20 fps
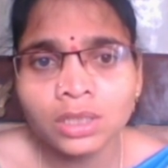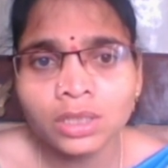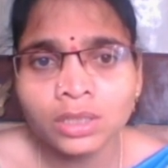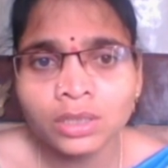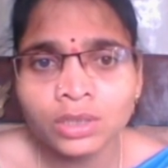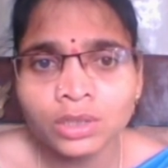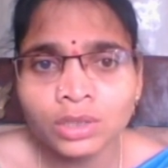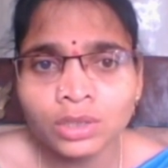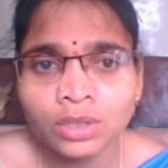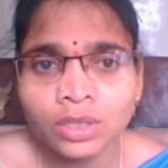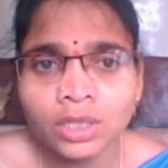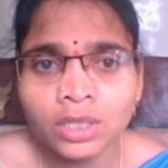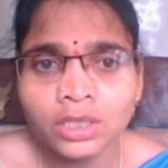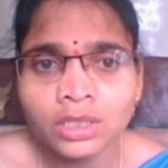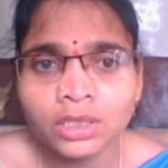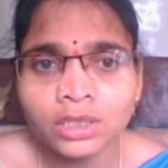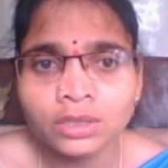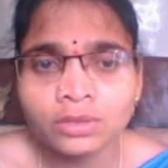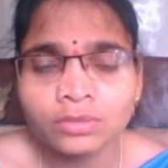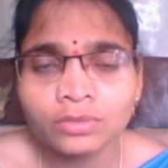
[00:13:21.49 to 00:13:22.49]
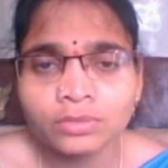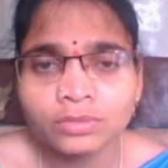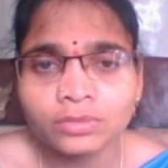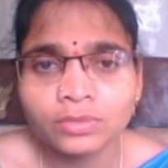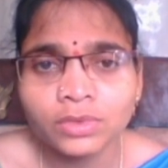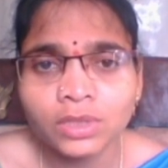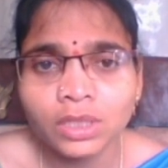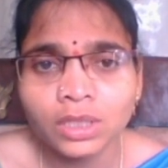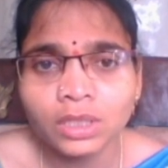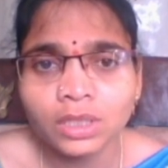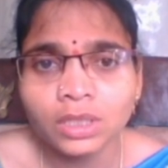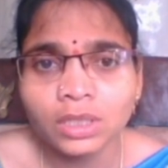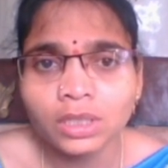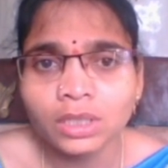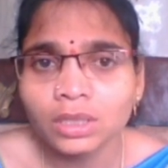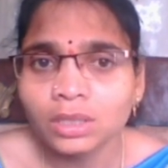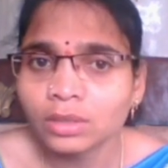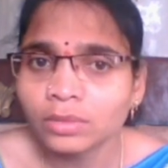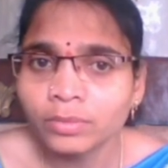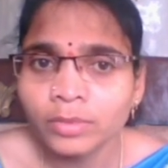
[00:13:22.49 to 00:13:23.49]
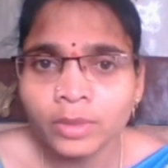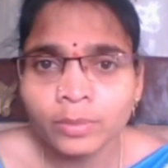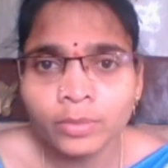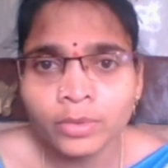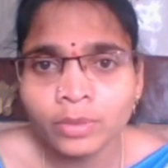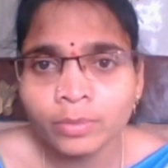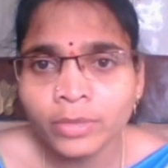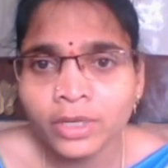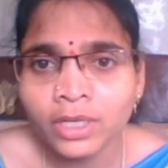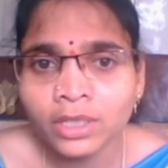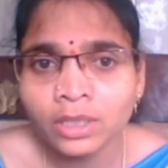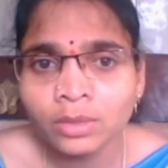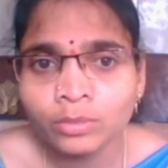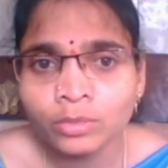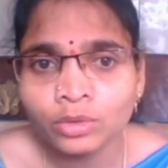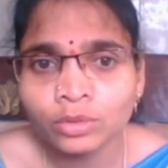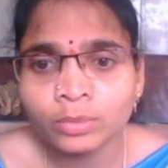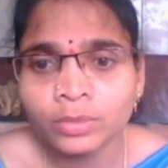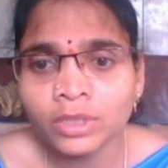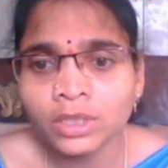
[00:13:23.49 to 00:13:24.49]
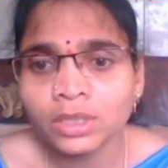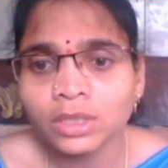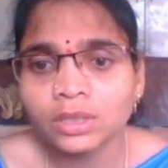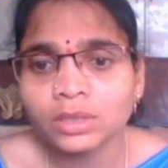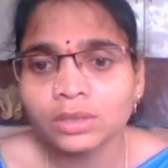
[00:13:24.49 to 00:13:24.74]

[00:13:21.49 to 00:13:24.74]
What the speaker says: and shorts paper pattern blueprint.